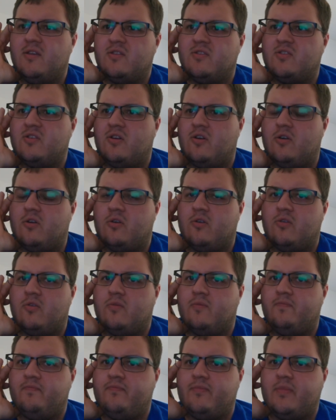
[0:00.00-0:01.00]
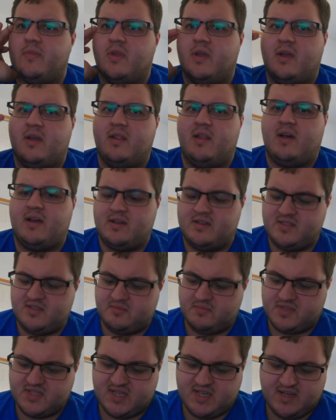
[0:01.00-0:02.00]
so I logged
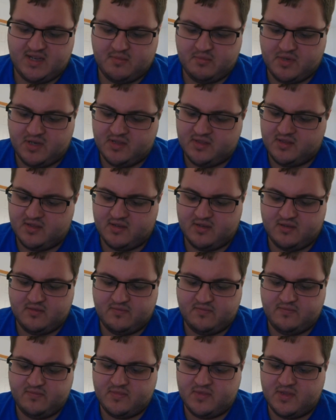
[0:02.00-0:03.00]
some time on the